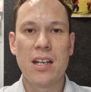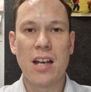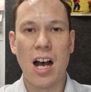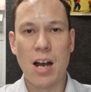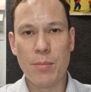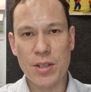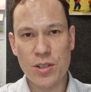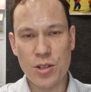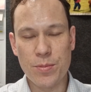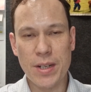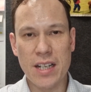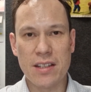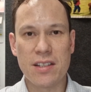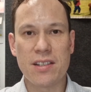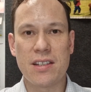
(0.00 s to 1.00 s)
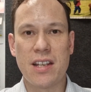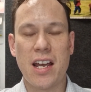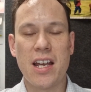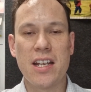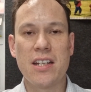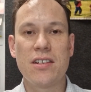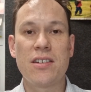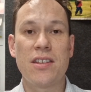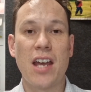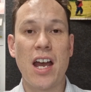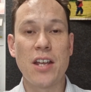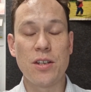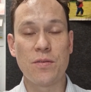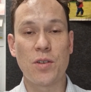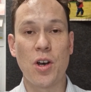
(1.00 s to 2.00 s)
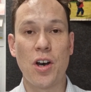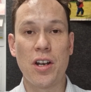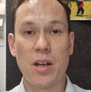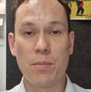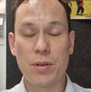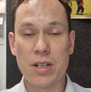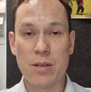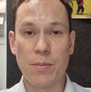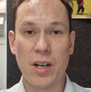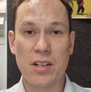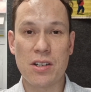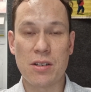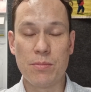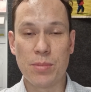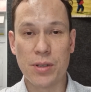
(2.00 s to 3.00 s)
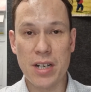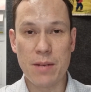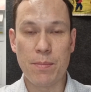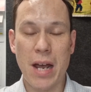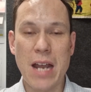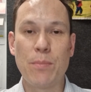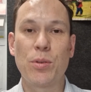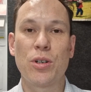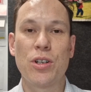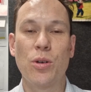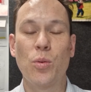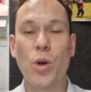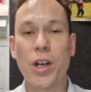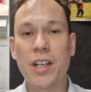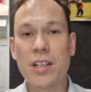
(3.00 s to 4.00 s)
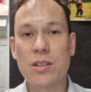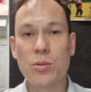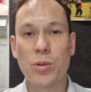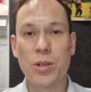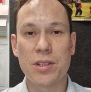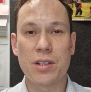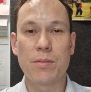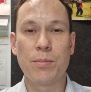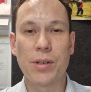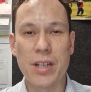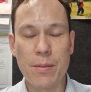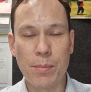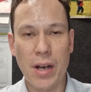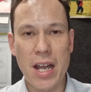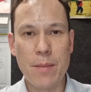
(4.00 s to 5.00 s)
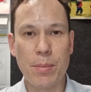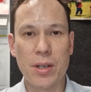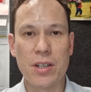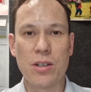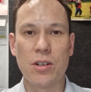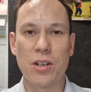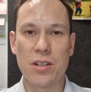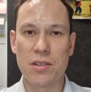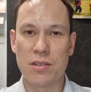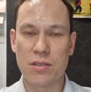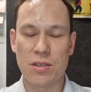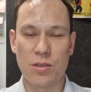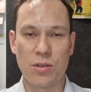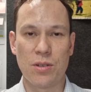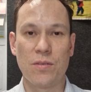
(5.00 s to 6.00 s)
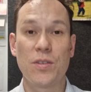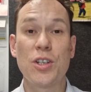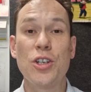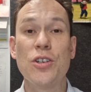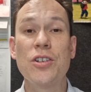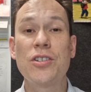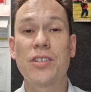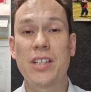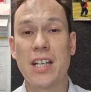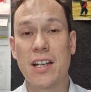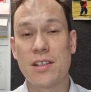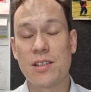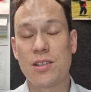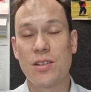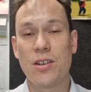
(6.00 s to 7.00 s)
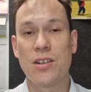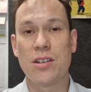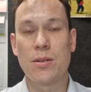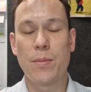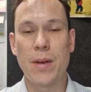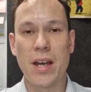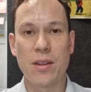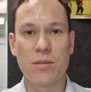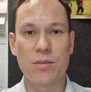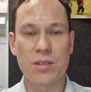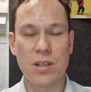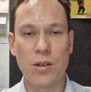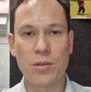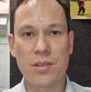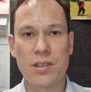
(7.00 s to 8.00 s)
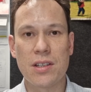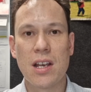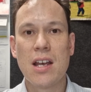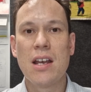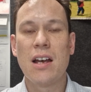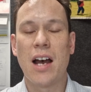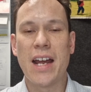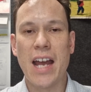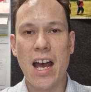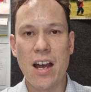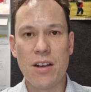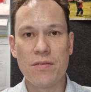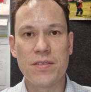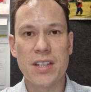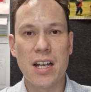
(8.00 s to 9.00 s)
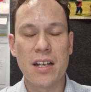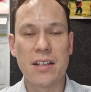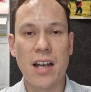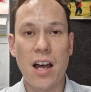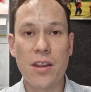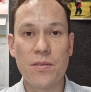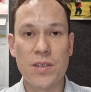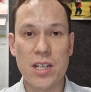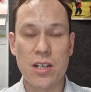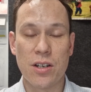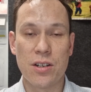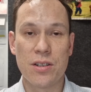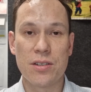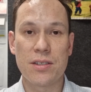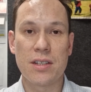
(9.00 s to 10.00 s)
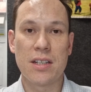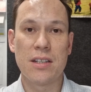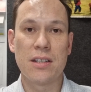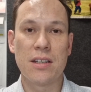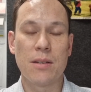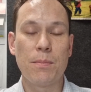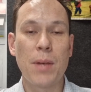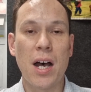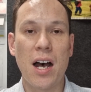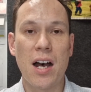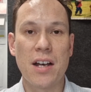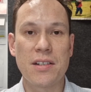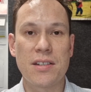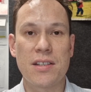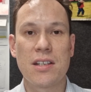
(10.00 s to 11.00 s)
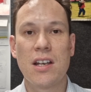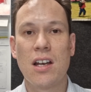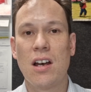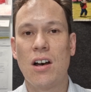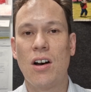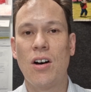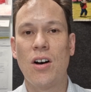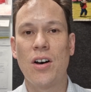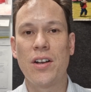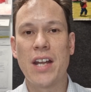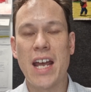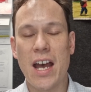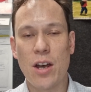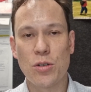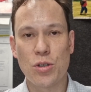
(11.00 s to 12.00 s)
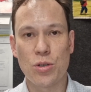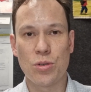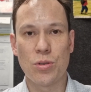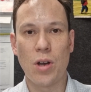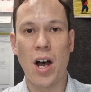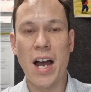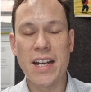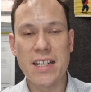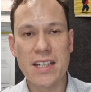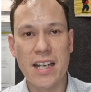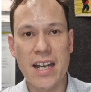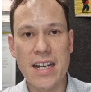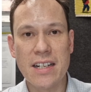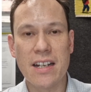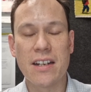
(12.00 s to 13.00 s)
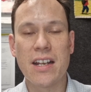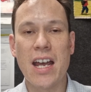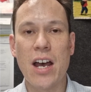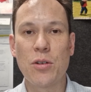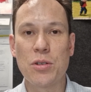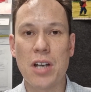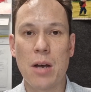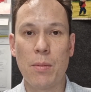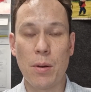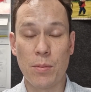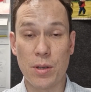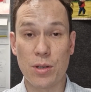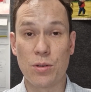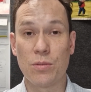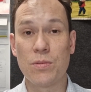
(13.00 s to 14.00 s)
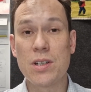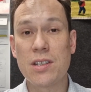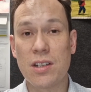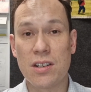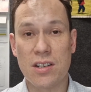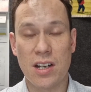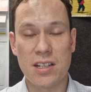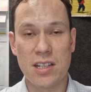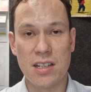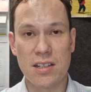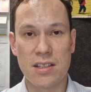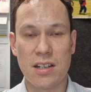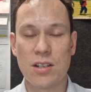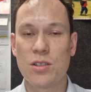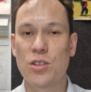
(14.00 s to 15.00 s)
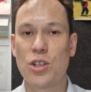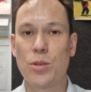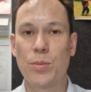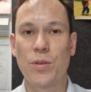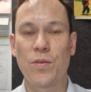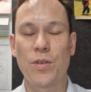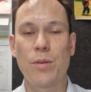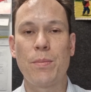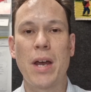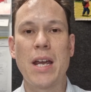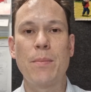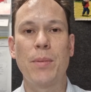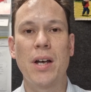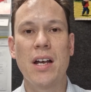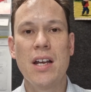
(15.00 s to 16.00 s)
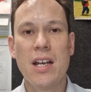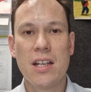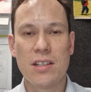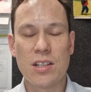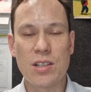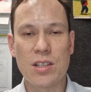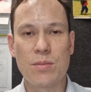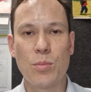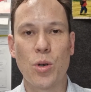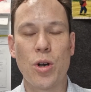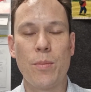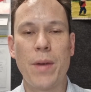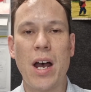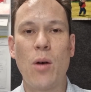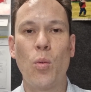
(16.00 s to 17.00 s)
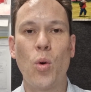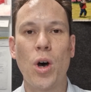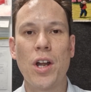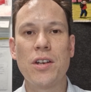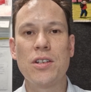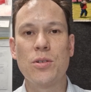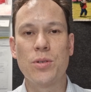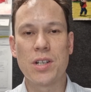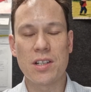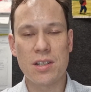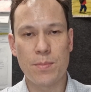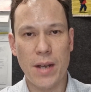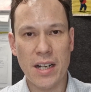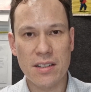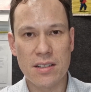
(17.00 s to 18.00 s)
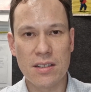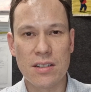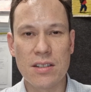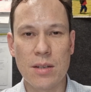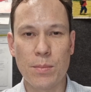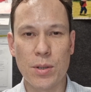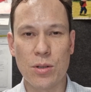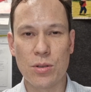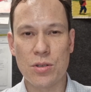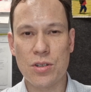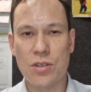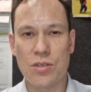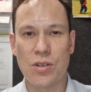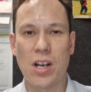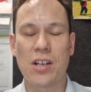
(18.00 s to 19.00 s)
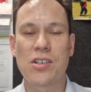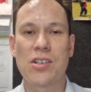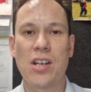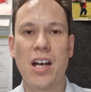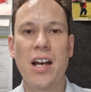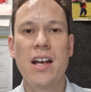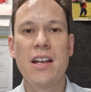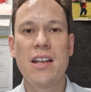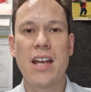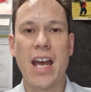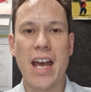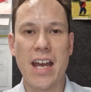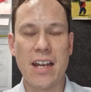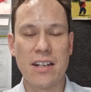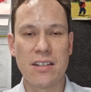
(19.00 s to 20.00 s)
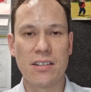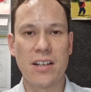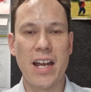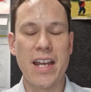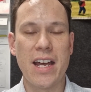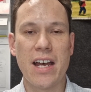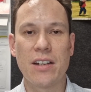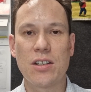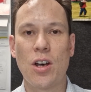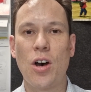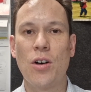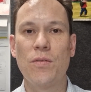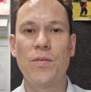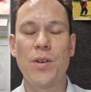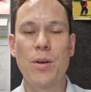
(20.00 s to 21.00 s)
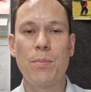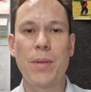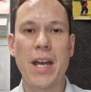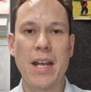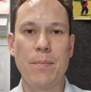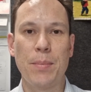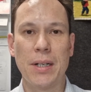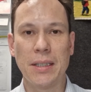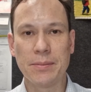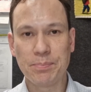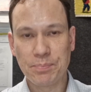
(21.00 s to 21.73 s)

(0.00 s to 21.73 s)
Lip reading: I'm assuming at this stage that you've got a pretty much complete paper, you're working towards a complete paper, you're not sort of hugely uncertain about the results. I have done other videos in the past on how to ideate and how to come up with good research ideas that are suitable for a paper. This is more about what you would expect in the typical structure and layout of a paper.